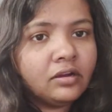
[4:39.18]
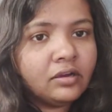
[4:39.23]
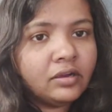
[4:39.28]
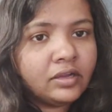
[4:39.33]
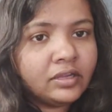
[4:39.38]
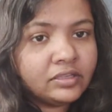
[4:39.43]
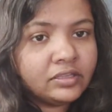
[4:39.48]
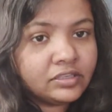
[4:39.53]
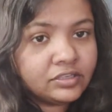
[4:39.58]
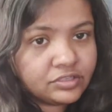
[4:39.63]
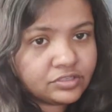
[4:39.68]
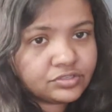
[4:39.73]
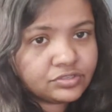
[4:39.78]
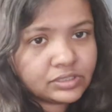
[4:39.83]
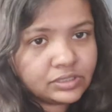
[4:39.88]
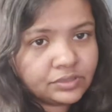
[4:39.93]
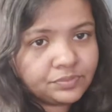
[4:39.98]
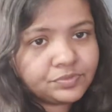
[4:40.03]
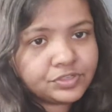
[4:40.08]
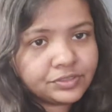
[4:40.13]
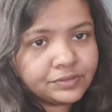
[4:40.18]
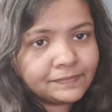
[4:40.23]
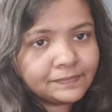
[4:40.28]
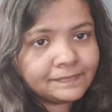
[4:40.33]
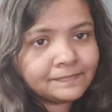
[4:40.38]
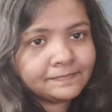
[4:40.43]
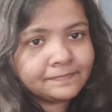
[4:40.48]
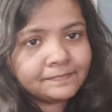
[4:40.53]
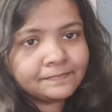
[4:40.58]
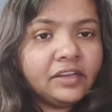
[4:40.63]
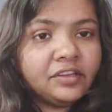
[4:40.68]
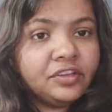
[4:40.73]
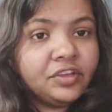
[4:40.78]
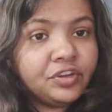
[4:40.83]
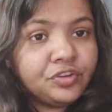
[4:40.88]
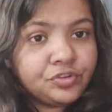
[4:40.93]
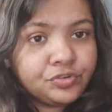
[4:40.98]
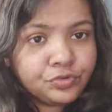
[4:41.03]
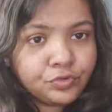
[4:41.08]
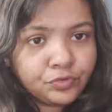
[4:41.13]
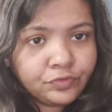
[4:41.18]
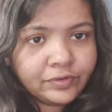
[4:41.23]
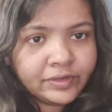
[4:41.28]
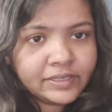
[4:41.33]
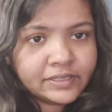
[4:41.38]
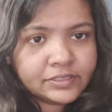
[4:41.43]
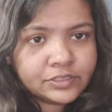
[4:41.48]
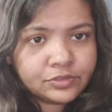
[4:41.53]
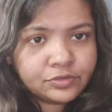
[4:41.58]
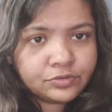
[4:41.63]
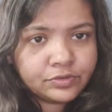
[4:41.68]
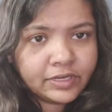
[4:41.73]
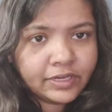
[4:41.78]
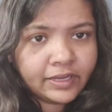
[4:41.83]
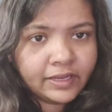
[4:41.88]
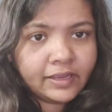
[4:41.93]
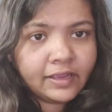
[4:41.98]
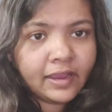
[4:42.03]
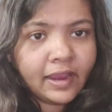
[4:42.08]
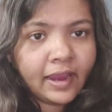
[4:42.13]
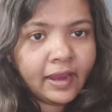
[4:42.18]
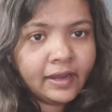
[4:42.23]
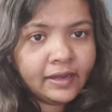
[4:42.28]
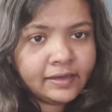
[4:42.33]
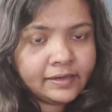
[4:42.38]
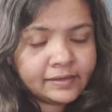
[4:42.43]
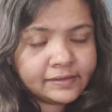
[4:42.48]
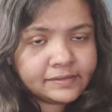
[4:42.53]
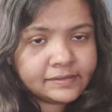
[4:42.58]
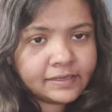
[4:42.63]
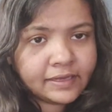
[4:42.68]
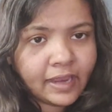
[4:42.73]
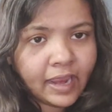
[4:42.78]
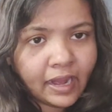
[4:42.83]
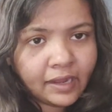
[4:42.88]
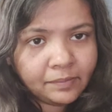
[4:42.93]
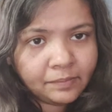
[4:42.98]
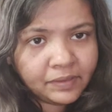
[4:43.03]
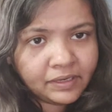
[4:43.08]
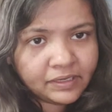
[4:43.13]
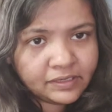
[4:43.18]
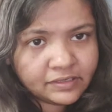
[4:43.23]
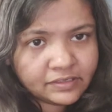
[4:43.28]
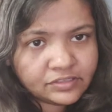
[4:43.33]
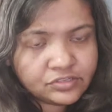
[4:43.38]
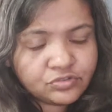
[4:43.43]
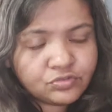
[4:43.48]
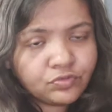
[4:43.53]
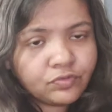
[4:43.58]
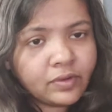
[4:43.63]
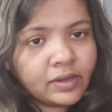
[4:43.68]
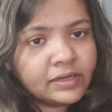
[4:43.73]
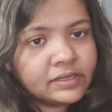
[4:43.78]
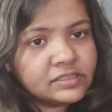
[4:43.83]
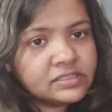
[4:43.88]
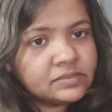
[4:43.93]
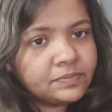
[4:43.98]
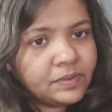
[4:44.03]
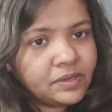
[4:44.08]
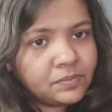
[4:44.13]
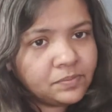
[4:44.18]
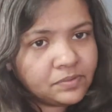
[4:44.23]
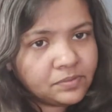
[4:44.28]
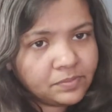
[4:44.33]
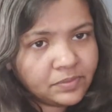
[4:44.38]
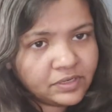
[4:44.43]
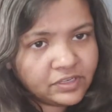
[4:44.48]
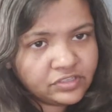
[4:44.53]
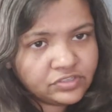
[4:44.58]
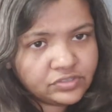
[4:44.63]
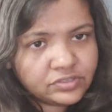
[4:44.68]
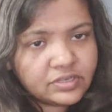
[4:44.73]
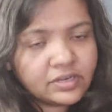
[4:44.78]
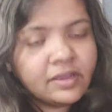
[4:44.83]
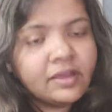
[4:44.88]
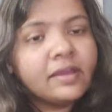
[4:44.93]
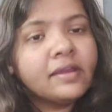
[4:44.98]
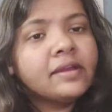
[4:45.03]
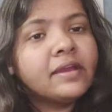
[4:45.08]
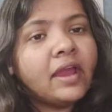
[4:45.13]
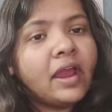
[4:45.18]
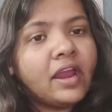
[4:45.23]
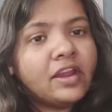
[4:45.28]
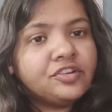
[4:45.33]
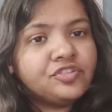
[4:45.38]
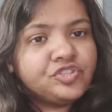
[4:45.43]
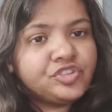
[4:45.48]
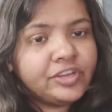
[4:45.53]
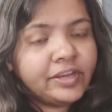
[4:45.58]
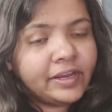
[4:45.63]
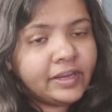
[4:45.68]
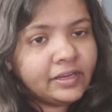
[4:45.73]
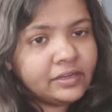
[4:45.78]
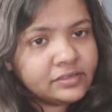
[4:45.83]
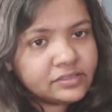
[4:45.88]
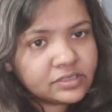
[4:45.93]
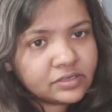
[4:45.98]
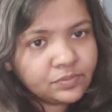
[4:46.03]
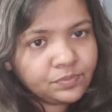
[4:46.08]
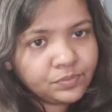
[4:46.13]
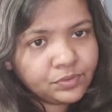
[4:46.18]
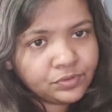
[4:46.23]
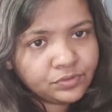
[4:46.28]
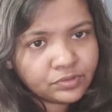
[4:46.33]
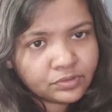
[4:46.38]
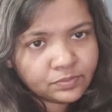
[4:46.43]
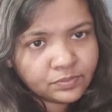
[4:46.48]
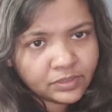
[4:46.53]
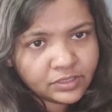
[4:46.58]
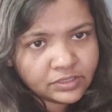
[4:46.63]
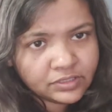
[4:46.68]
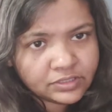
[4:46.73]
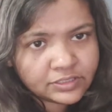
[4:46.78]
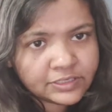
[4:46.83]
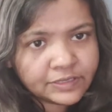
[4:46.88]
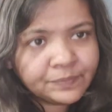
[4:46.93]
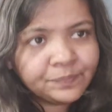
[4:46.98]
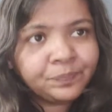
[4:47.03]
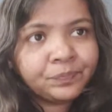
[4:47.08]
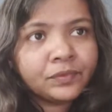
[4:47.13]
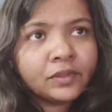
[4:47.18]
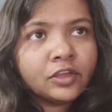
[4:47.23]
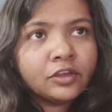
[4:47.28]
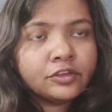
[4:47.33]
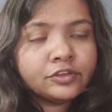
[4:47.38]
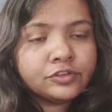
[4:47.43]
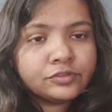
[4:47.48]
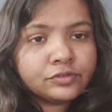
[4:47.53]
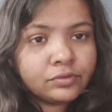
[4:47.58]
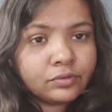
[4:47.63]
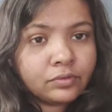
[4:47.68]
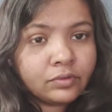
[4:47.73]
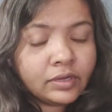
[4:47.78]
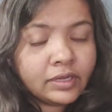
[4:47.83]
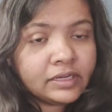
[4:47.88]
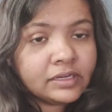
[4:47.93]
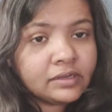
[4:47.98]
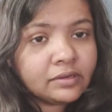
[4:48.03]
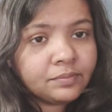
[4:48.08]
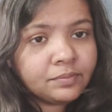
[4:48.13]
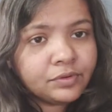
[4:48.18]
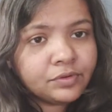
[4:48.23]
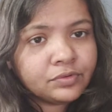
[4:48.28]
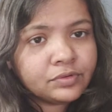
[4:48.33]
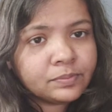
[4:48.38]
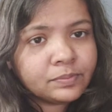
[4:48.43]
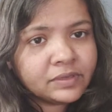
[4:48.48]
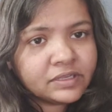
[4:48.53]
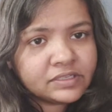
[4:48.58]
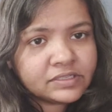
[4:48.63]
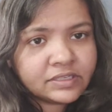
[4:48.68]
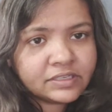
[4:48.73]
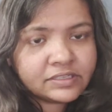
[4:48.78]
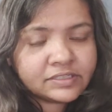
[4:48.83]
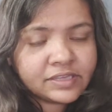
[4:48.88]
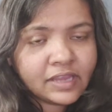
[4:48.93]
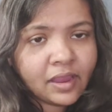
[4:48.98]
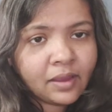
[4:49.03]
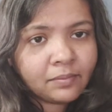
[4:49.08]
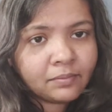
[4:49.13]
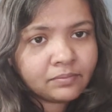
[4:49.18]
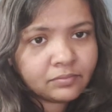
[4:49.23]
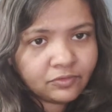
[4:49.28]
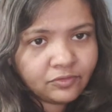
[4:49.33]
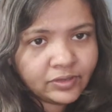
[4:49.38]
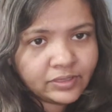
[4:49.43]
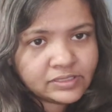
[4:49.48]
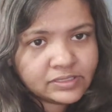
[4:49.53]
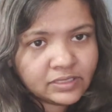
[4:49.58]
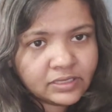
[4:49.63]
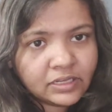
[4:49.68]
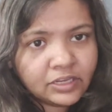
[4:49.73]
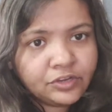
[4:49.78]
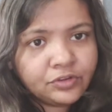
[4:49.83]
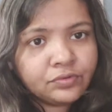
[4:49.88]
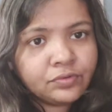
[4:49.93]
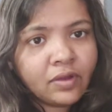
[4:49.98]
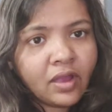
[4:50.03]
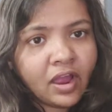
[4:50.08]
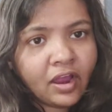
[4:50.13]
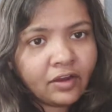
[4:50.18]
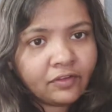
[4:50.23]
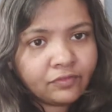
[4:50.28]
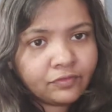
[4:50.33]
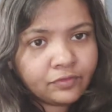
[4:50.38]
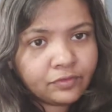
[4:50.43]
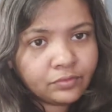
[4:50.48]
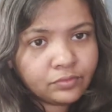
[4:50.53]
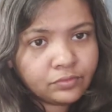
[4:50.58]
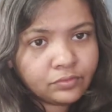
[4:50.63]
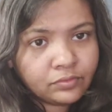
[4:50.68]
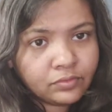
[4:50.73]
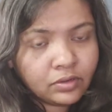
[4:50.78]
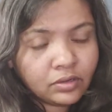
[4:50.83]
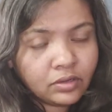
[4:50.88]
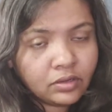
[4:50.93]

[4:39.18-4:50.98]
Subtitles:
in the description. And there are two ways to take IELTS Academic test. One is paper based and second is computer based. So in computer based exam, basically you have to